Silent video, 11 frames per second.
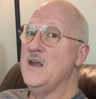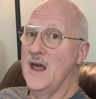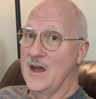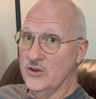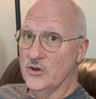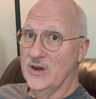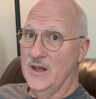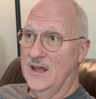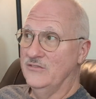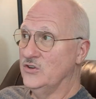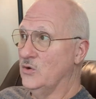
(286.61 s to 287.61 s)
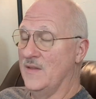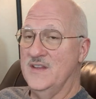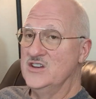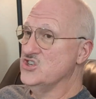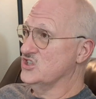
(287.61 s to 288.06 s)
Now you're going to have to. And
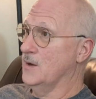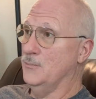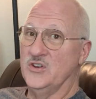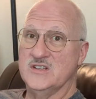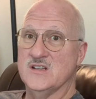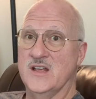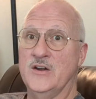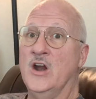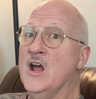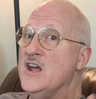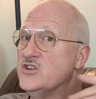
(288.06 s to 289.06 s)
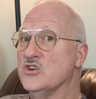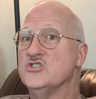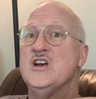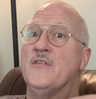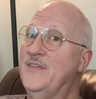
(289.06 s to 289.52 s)
then just a couple days later,
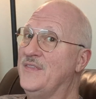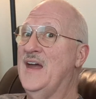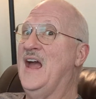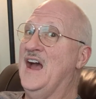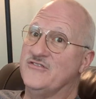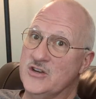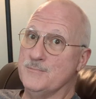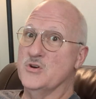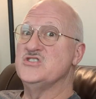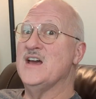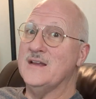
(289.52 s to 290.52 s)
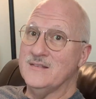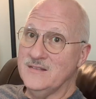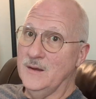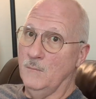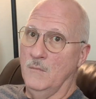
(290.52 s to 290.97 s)
turns out that they have to protect
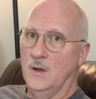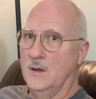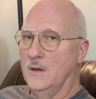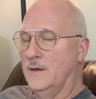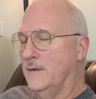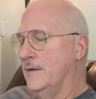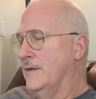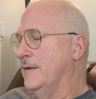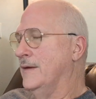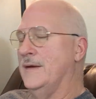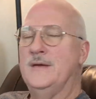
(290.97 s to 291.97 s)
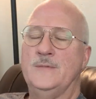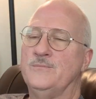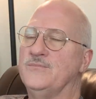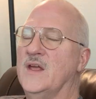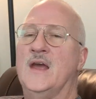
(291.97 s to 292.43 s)
them.
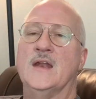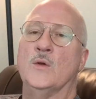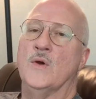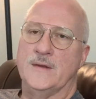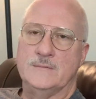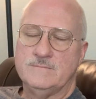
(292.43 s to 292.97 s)
Anyway.